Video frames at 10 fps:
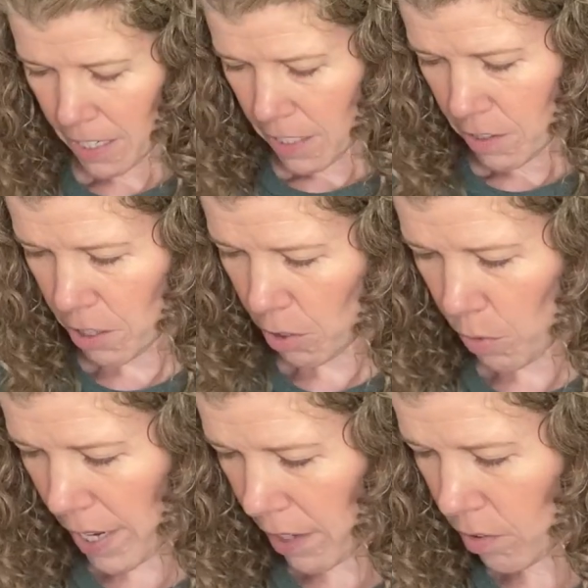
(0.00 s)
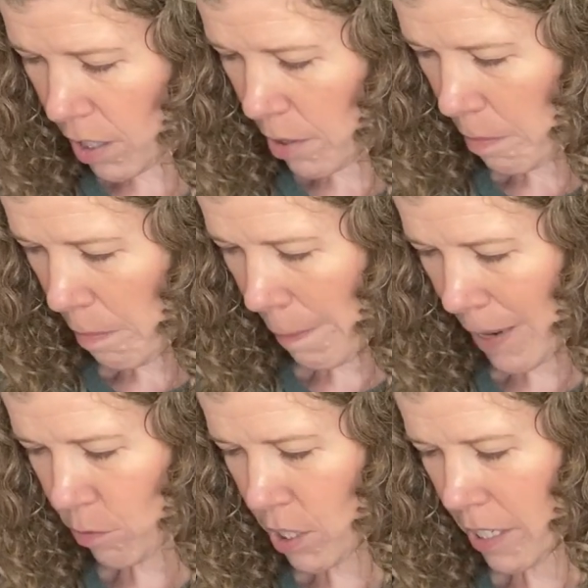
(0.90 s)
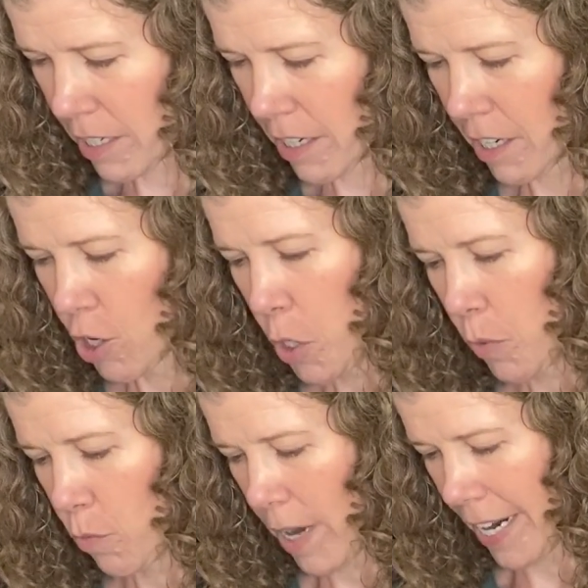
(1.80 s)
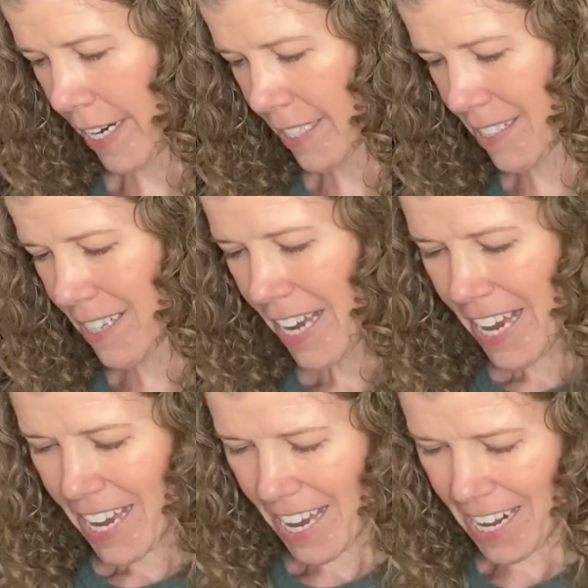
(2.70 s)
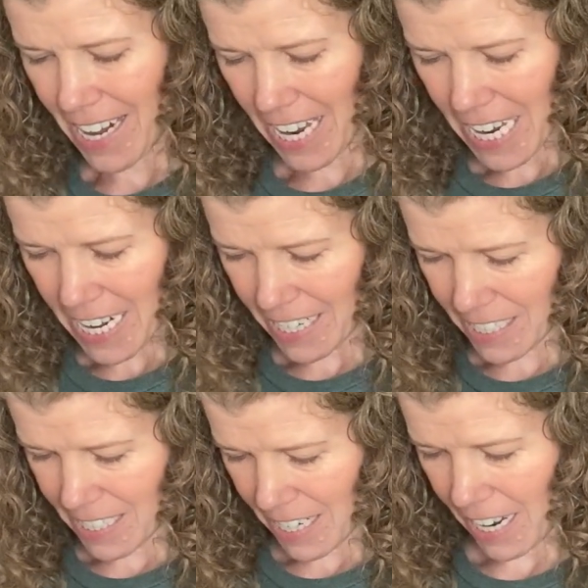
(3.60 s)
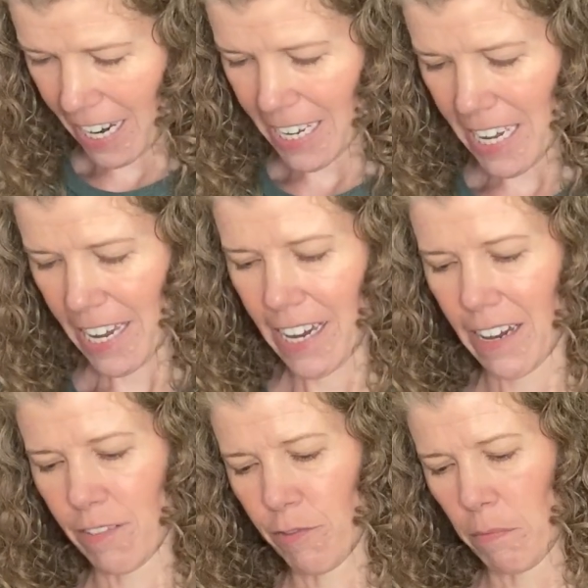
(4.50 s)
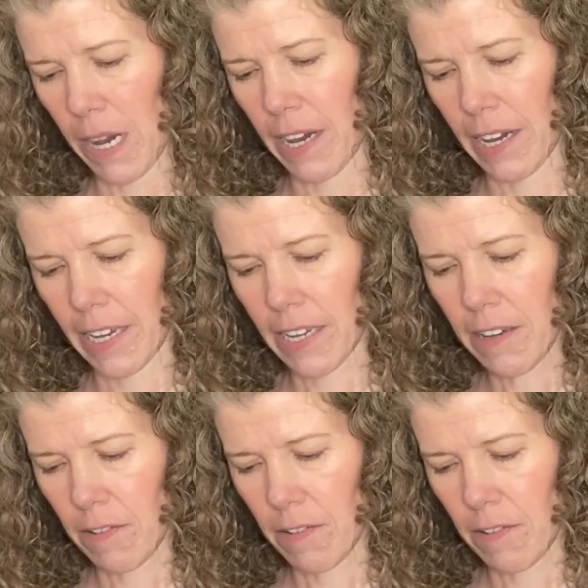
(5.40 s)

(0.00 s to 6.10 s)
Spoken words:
So Elk Mountain Rags, and in it I have my